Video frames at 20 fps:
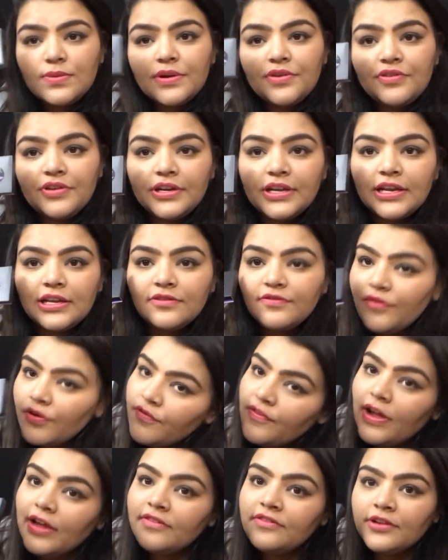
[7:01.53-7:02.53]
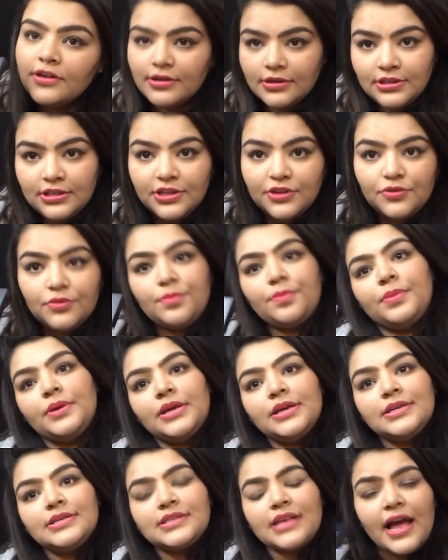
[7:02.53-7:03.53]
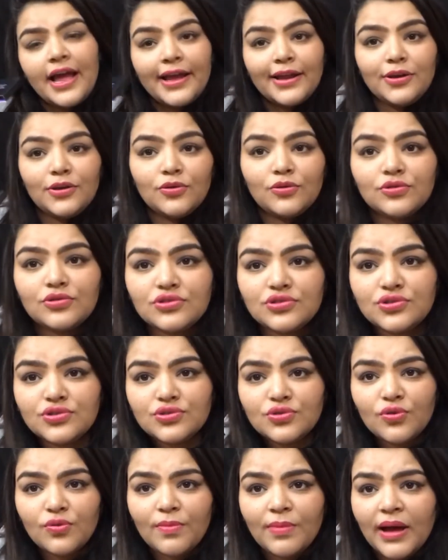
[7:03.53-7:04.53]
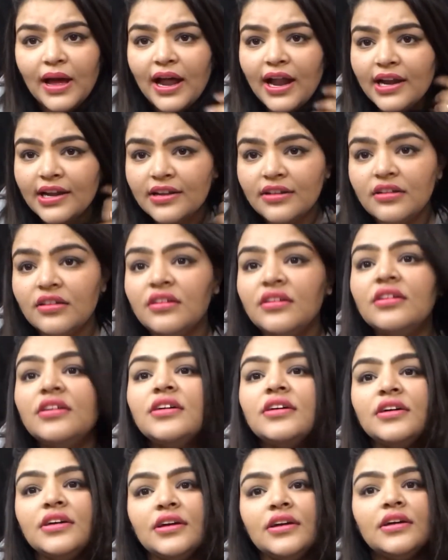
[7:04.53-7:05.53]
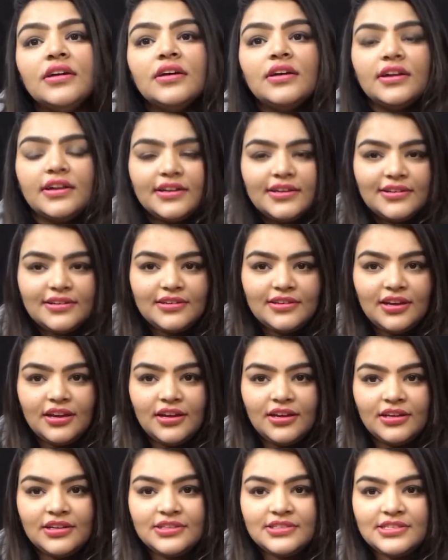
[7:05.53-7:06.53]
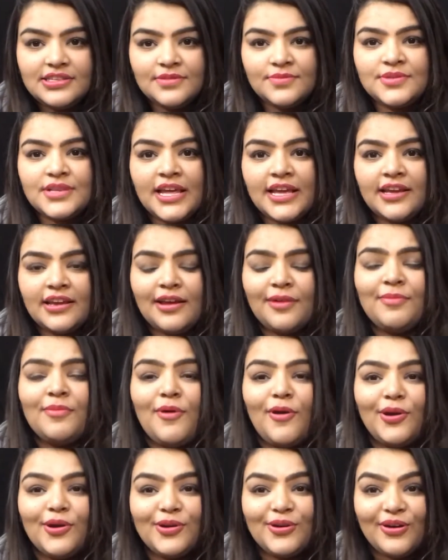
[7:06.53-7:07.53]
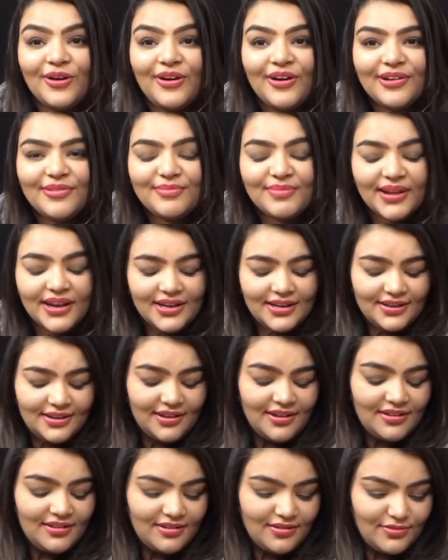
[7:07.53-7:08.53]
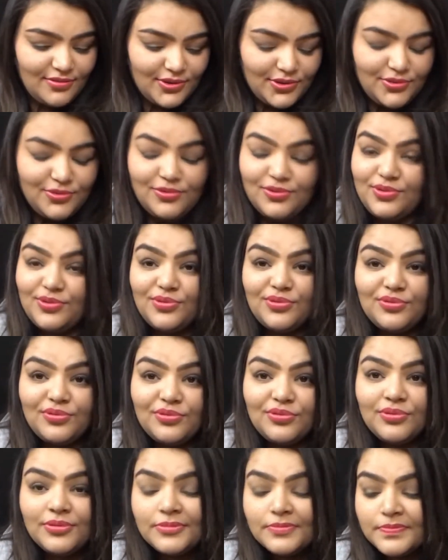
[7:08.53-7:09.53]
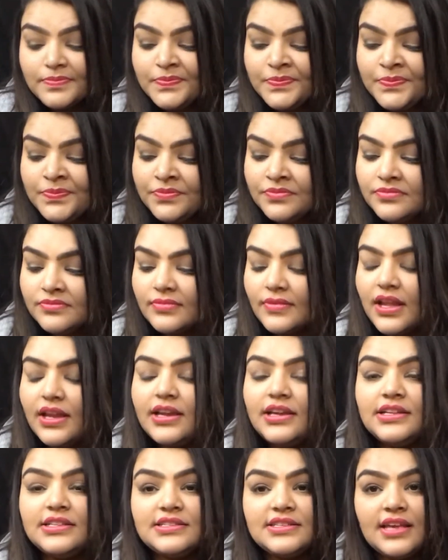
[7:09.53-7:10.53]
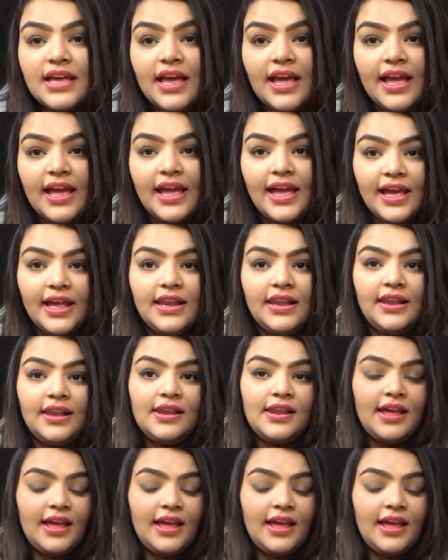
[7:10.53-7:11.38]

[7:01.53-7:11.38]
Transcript: one retailed for 530 rupees. I look so bad. It seems like I'm all gone, but what to do? It's hell